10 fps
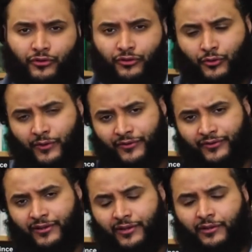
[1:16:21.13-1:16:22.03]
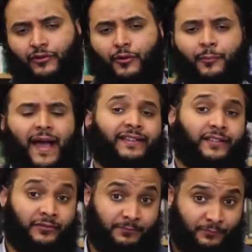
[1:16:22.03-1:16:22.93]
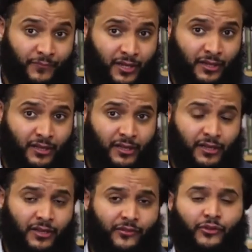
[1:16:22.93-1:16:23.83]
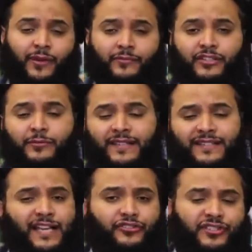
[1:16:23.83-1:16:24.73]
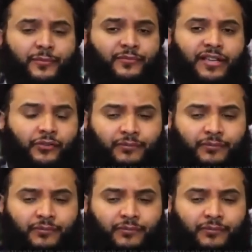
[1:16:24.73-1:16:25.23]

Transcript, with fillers: to its companion. So something to be attached to something else.